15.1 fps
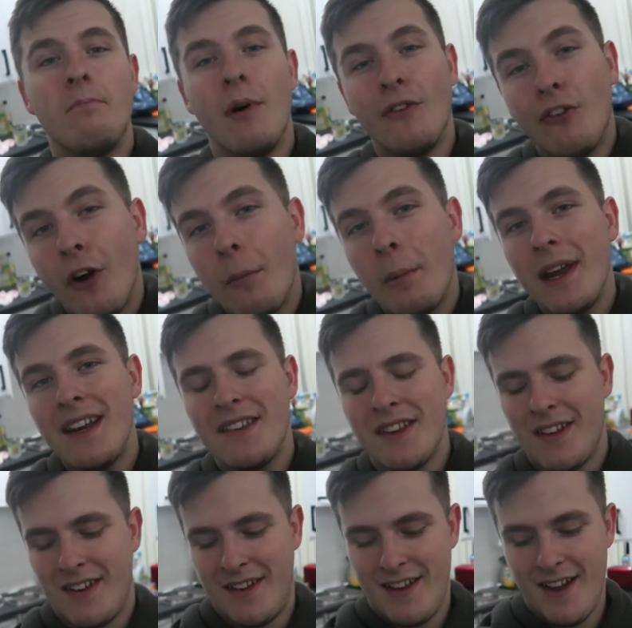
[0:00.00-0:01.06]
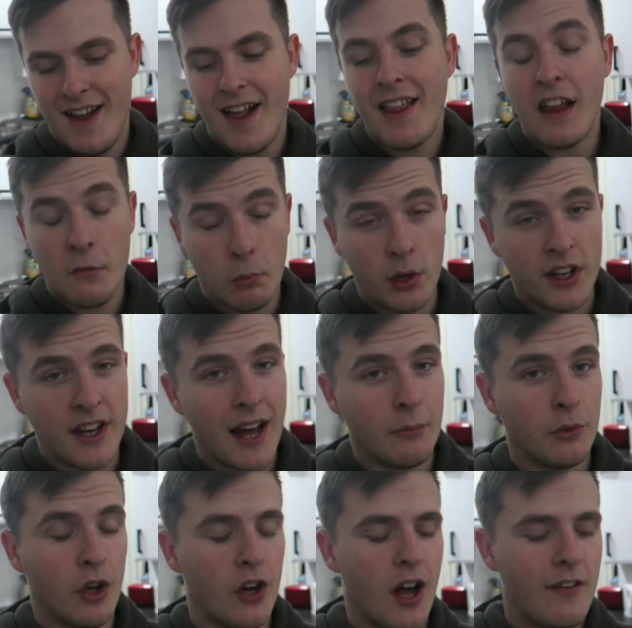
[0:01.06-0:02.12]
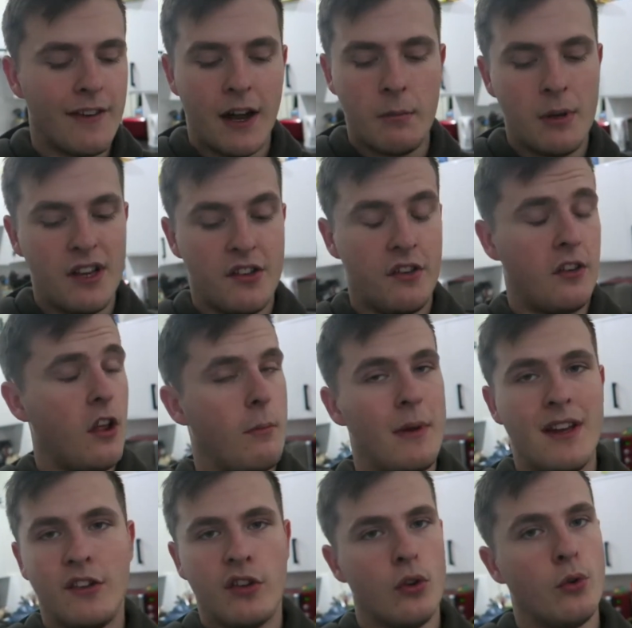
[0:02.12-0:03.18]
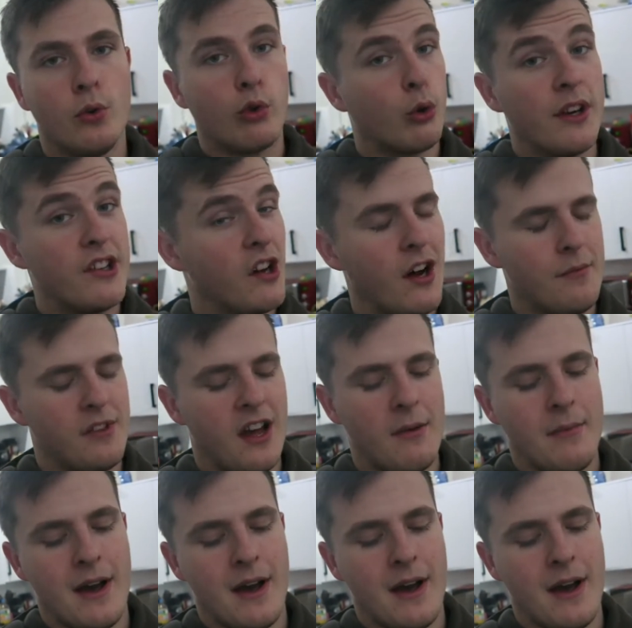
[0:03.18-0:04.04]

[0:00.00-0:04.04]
but for a pizza, that's pretty damn good. I've had pizzas that have been two, three times that